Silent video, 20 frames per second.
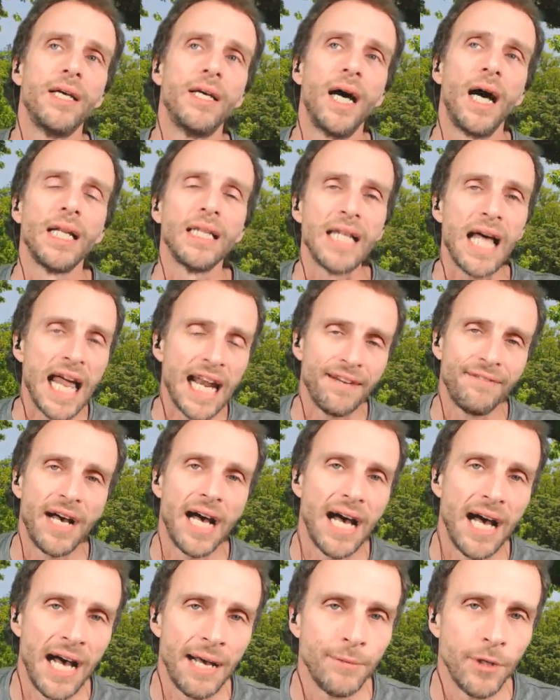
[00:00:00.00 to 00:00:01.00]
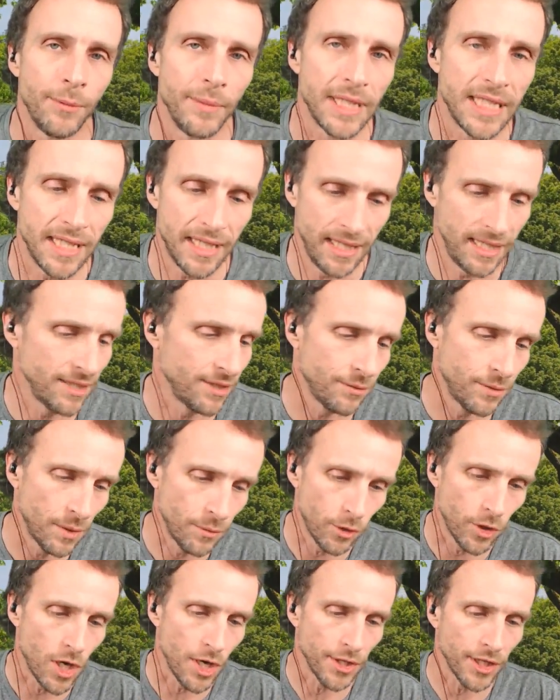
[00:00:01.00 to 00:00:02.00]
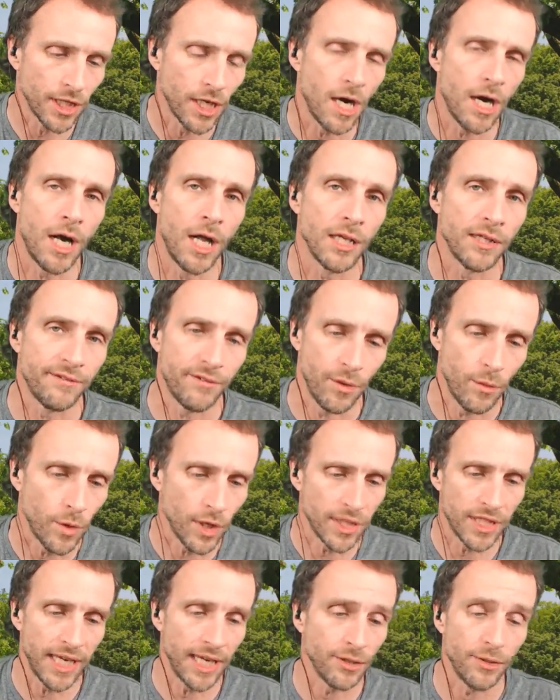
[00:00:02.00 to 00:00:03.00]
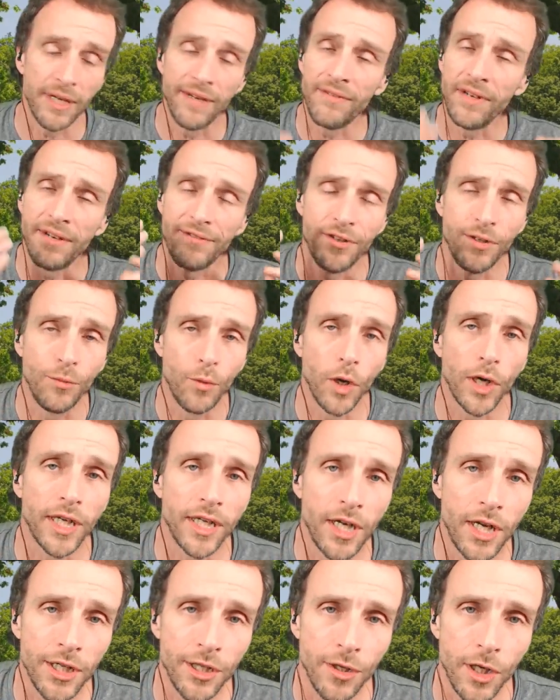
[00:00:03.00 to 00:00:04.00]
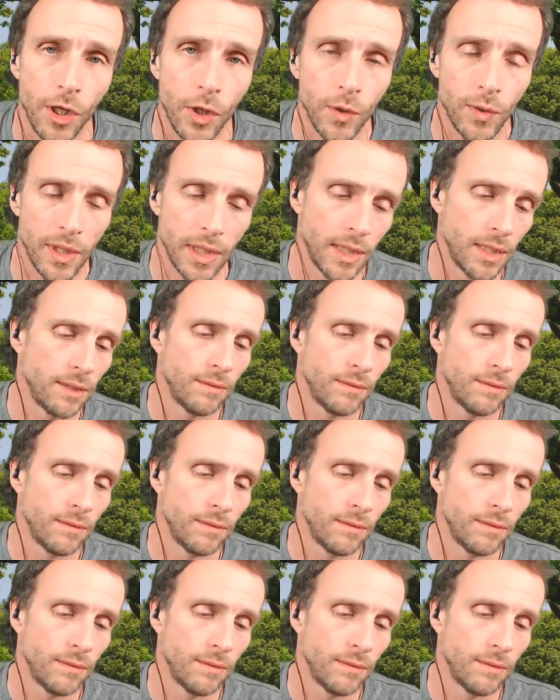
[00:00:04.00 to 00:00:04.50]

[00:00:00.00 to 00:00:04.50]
a lot of aha moments, either when we're on the call or if we work together, even if you work it on your own.